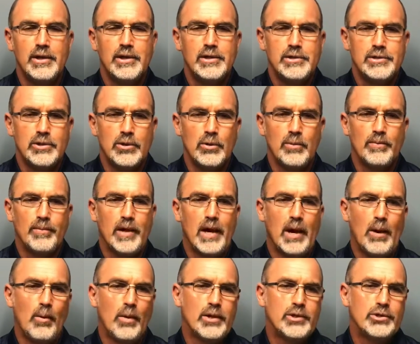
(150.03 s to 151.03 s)
So I
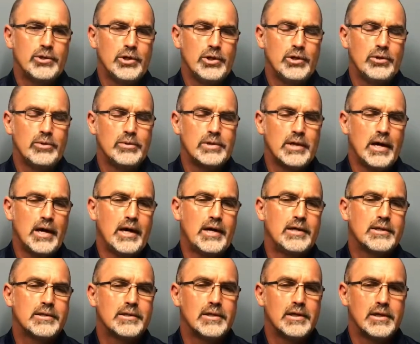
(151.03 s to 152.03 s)
want you to use
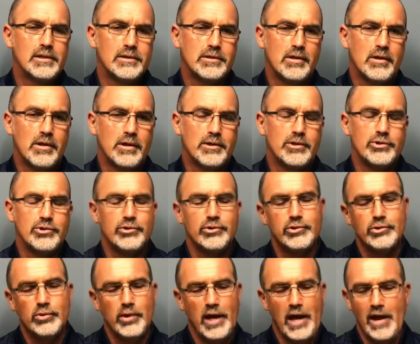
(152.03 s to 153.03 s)
ice. As long as you
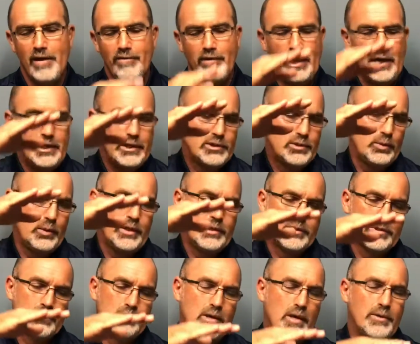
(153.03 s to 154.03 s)
have any
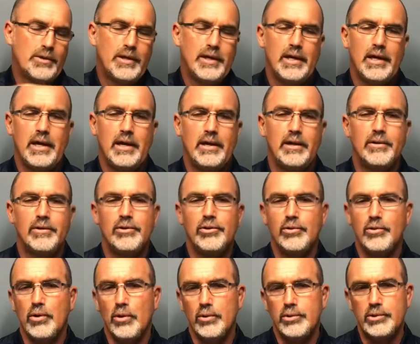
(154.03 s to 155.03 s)
tweaks throughout the day, you
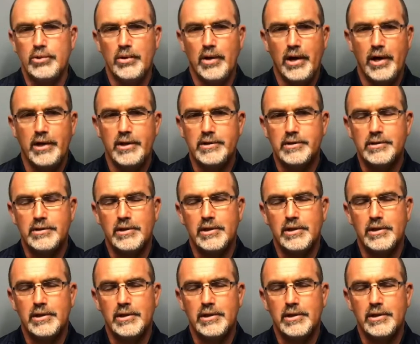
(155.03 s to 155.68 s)
go to ice.